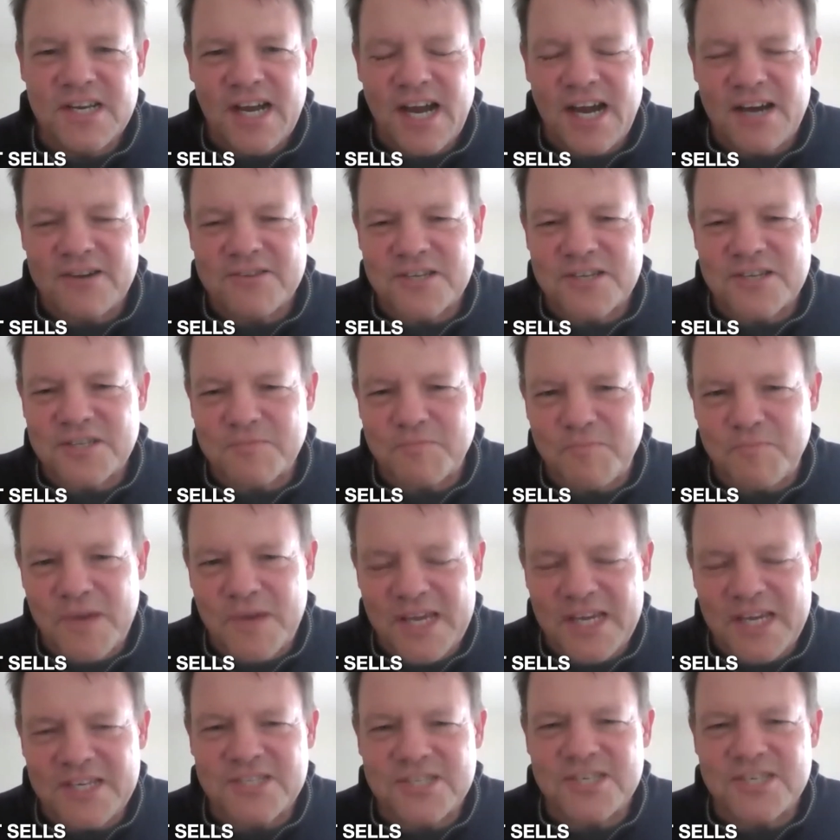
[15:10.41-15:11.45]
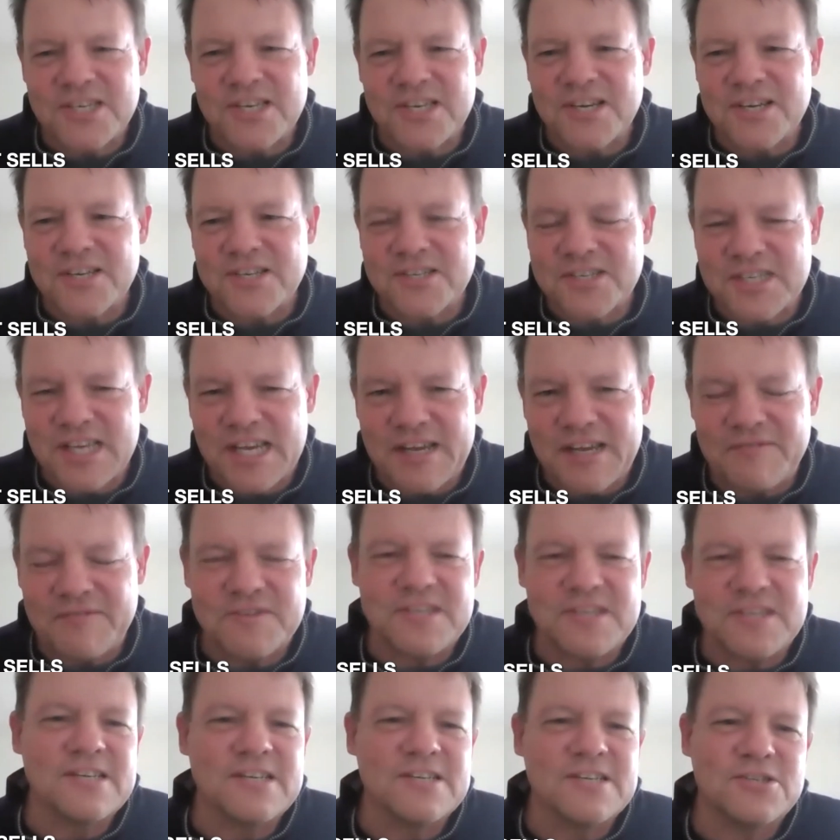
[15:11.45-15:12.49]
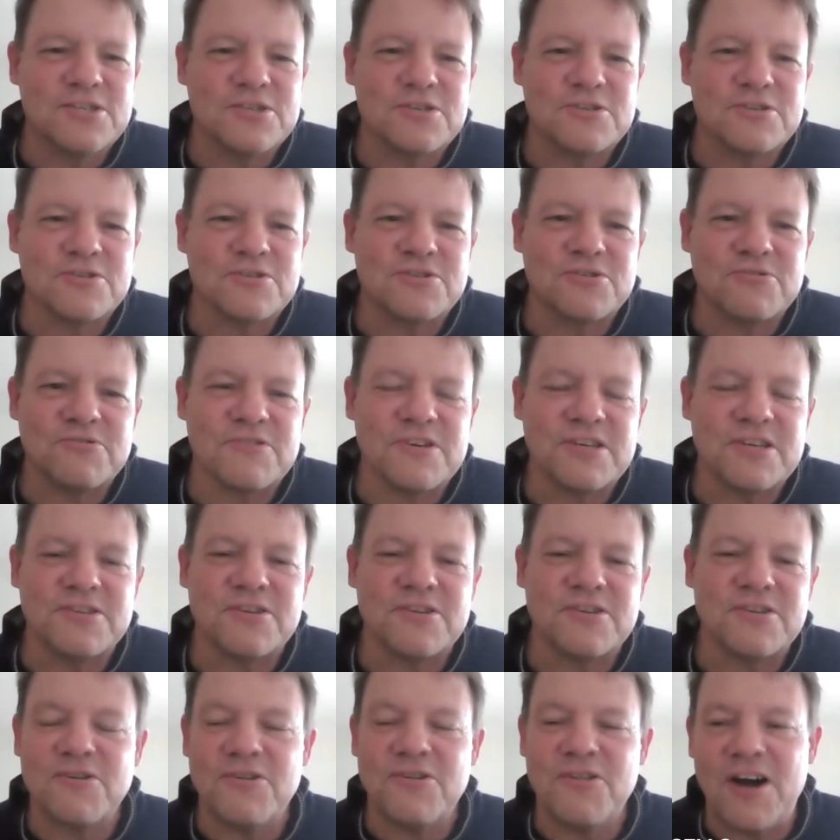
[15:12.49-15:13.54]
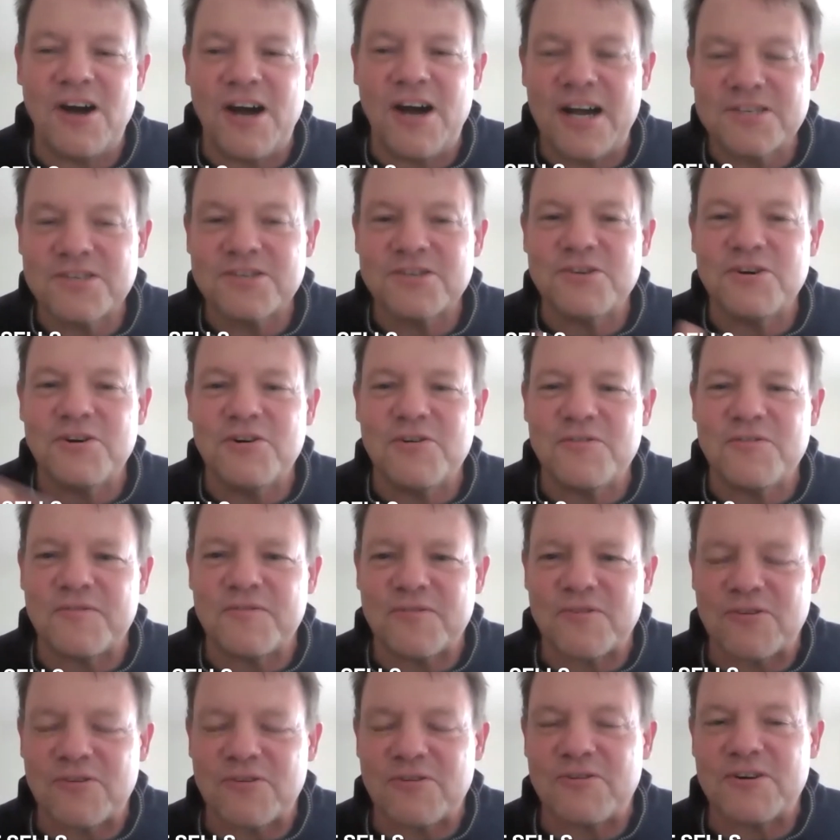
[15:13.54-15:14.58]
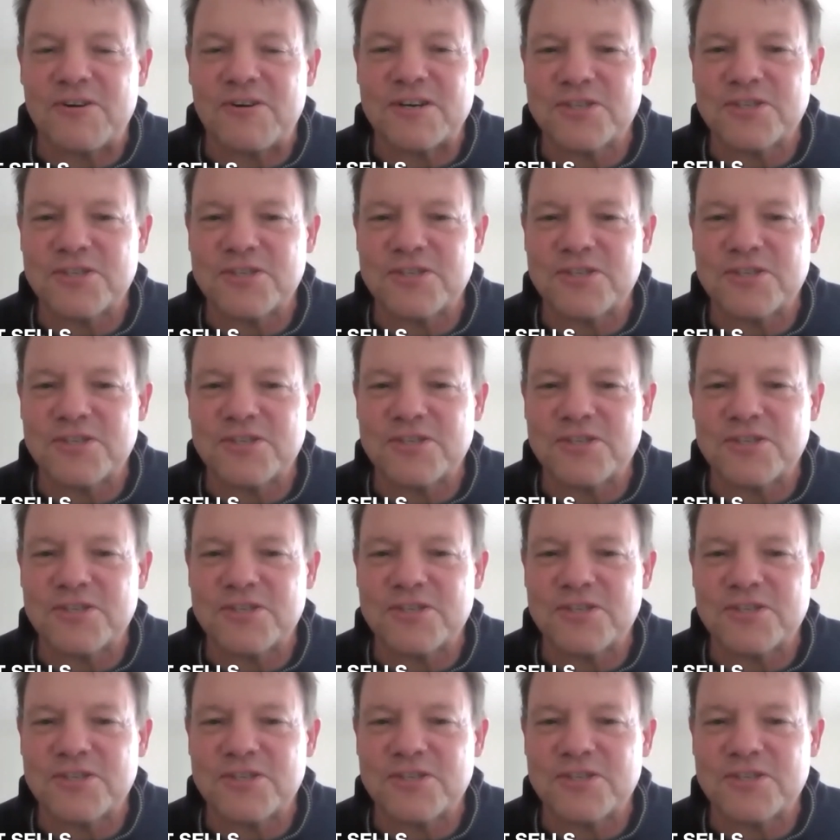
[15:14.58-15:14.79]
how these basic safety issues are either glossed over or